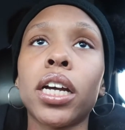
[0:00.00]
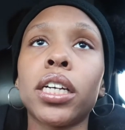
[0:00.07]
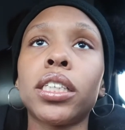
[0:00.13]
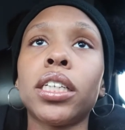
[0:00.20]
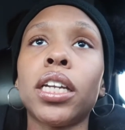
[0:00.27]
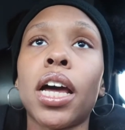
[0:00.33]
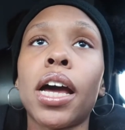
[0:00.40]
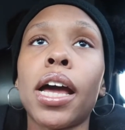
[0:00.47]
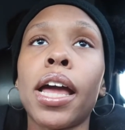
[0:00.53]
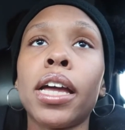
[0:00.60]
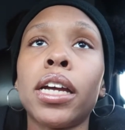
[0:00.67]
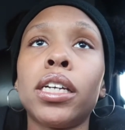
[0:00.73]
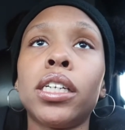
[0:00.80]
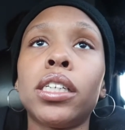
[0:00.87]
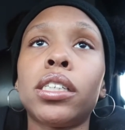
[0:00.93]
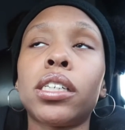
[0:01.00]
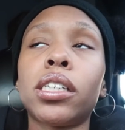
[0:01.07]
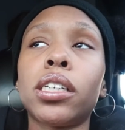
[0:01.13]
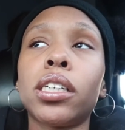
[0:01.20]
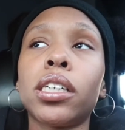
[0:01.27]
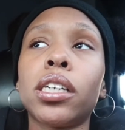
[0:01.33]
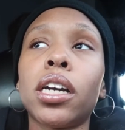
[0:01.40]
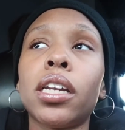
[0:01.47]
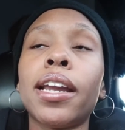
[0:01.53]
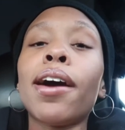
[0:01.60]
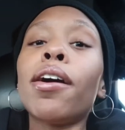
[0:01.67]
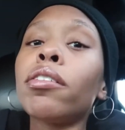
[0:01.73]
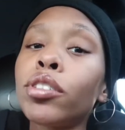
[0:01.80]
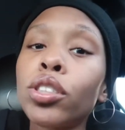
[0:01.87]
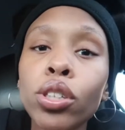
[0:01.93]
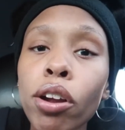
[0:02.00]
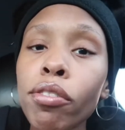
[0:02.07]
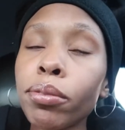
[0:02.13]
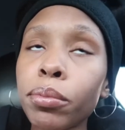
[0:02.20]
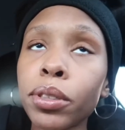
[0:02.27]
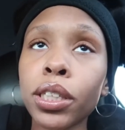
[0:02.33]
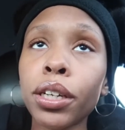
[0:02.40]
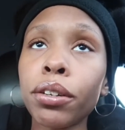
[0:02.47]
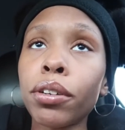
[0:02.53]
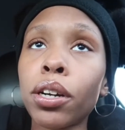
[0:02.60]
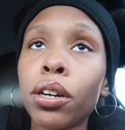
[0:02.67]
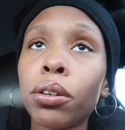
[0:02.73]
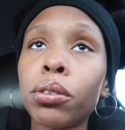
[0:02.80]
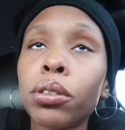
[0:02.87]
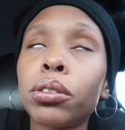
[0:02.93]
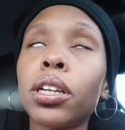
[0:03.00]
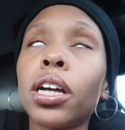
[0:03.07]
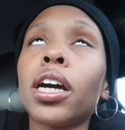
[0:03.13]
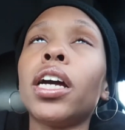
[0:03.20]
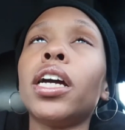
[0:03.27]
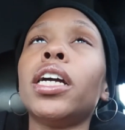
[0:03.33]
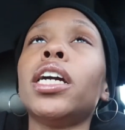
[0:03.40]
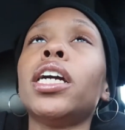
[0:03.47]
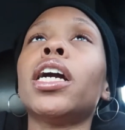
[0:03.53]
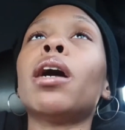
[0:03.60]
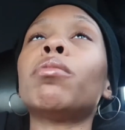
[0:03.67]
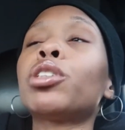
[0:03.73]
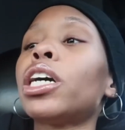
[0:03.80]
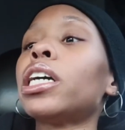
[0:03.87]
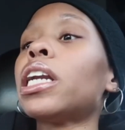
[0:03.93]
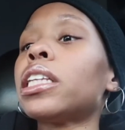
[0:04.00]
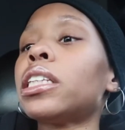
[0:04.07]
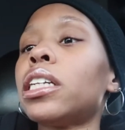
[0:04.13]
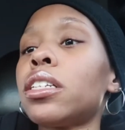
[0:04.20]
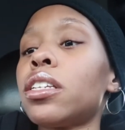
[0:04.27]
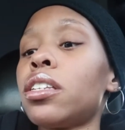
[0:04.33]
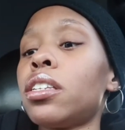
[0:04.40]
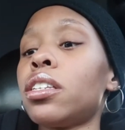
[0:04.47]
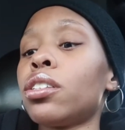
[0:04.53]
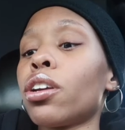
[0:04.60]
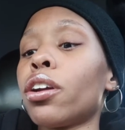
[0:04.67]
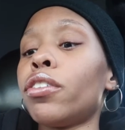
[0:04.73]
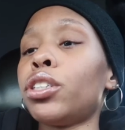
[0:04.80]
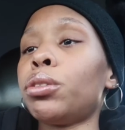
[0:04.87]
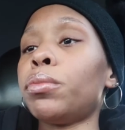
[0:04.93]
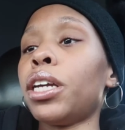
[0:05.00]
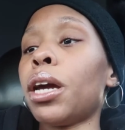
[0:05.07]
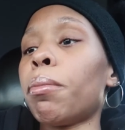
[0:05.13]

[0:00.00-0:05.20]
Like, now I have to start from zero. Like, I'm trying not to let this discourage me.